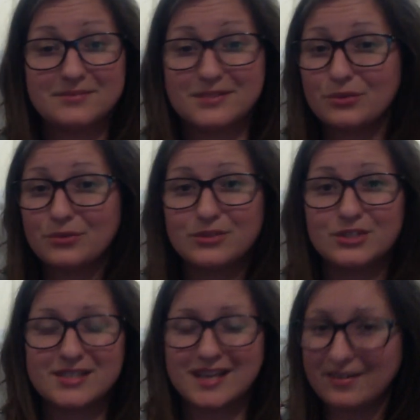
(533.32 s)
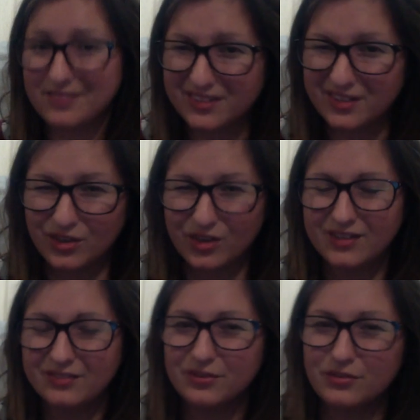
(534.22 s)
So just kind of a
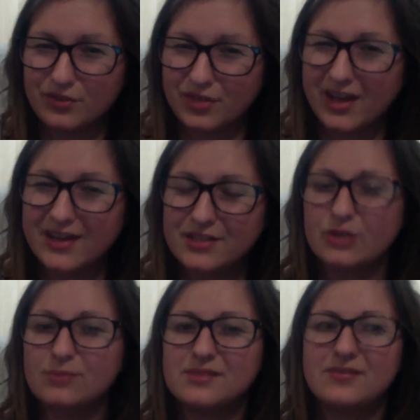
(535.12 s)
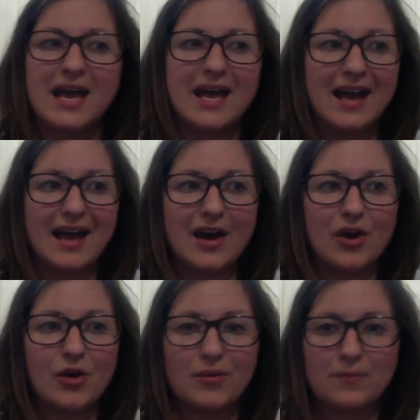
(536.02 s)
little food for thought in terms of
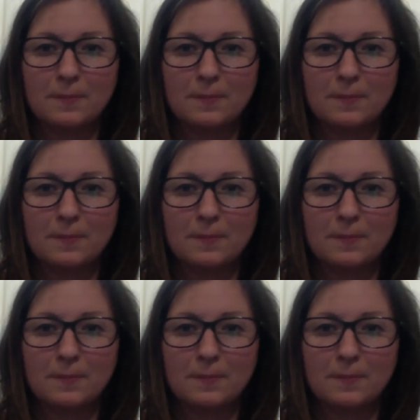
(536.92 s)
how